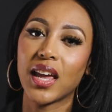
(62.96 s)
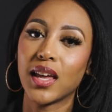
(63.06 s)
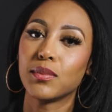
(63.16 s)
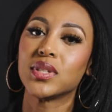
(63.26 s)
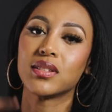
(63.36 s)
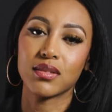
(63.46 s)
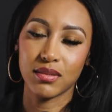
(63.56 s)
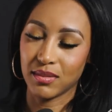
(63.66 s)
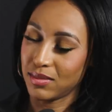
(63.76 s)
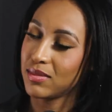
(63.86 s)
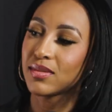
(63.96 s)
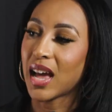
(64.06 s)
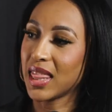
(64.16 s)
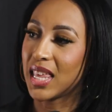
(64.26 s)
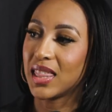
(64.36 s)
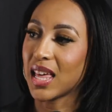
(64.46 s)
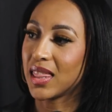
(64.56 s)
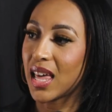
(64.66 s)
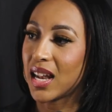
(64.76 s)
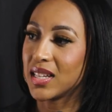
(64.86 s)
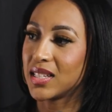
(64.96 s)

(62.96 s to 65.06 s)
names, I think that that